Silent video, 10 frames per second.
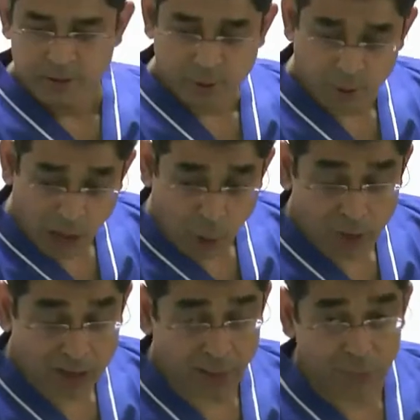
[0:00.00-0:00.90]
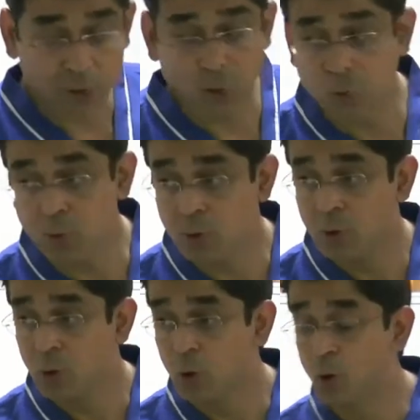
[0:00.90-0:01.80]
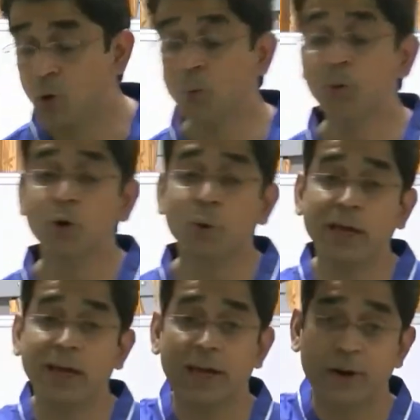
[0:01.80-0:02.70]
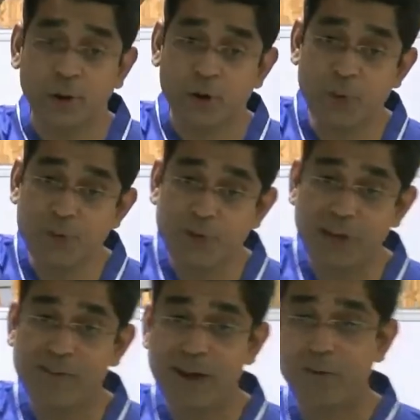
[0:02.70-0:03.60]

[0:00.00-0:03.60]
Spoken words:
So now we come to whom do we give